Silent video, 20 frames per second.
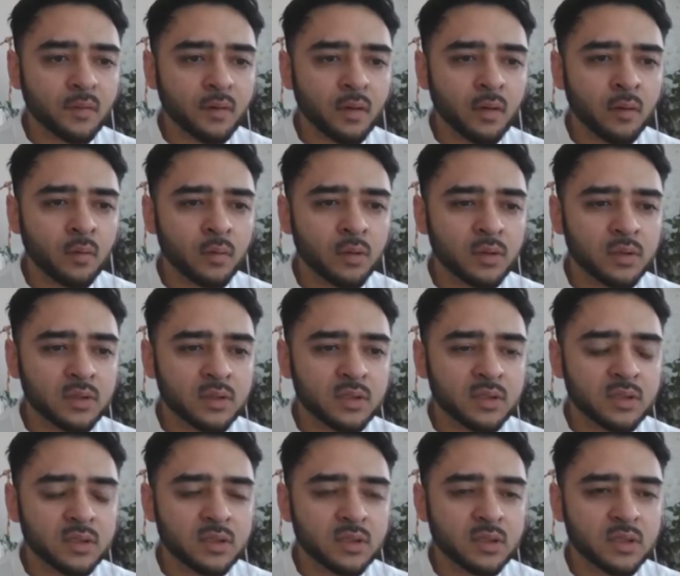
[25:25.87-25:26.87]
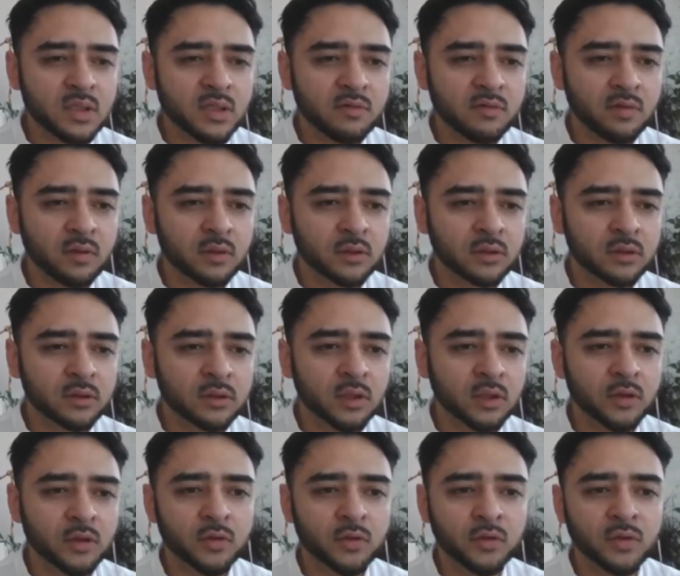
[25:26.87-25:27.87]
wanted to see if I could show
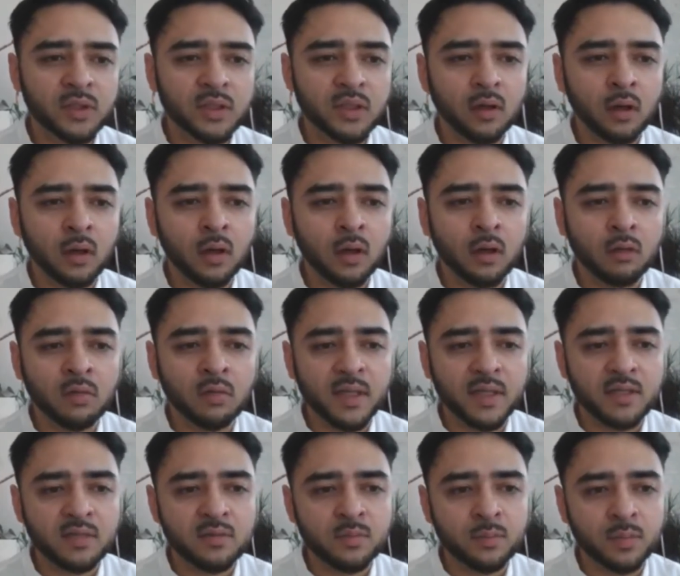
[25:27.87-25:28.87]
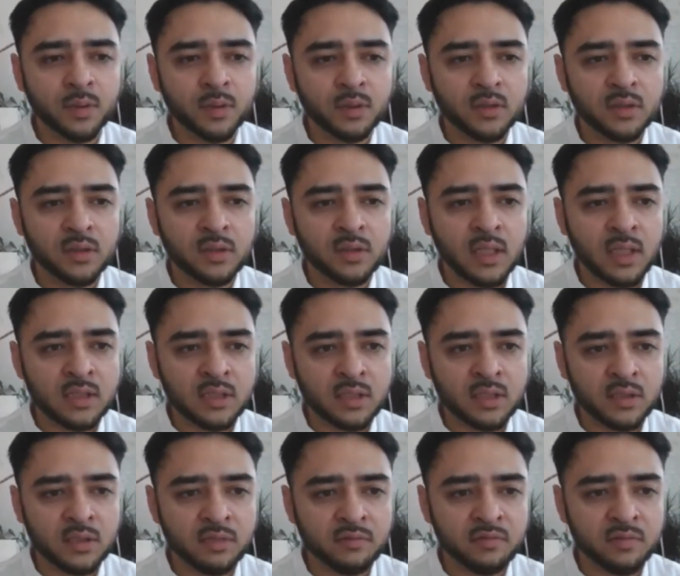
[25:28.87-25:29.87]
you the R rate, but that's in a
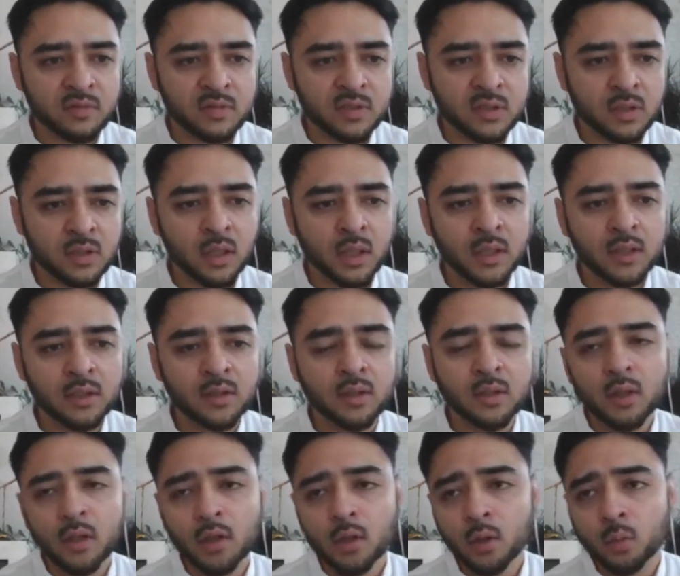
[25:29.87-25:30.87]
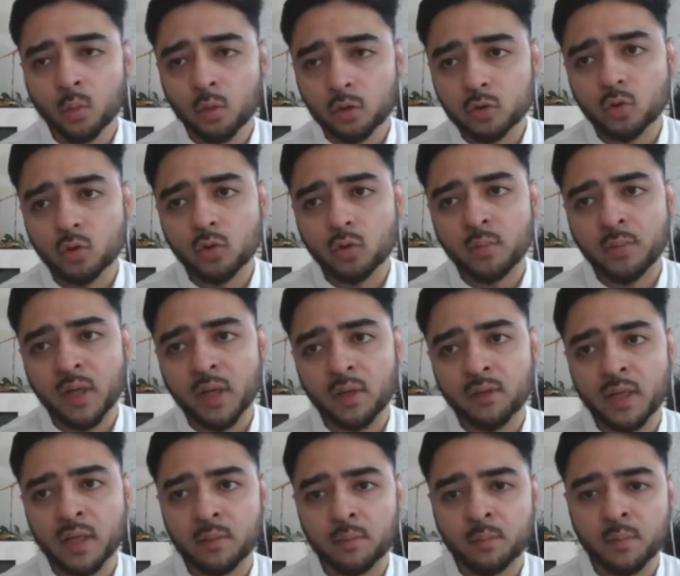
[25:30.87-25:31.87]
different slide. We'll talk about
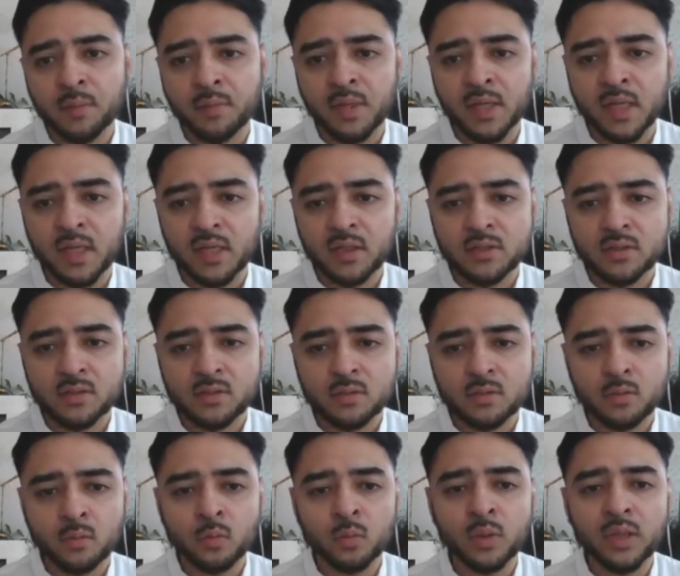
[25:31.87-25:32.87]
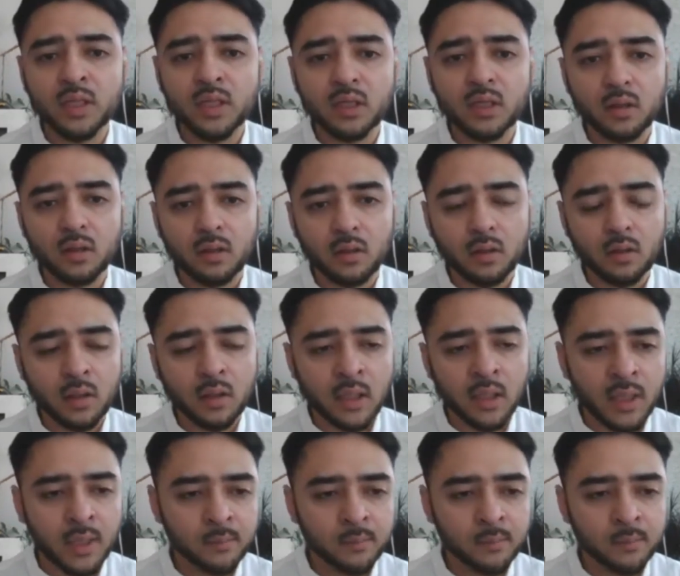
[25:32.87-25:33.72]
that maybe next week. I